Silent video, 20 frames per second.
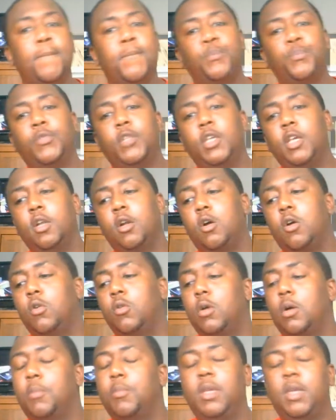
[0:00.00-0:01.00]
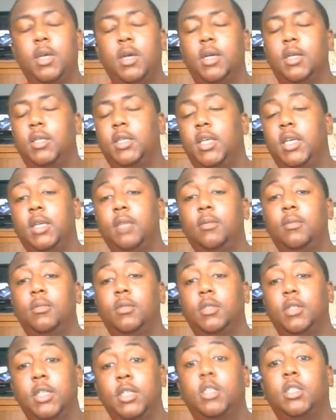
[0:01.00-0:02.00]
Get home. Get
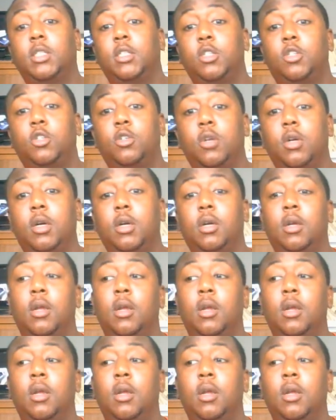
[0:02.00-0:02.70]
into the truck.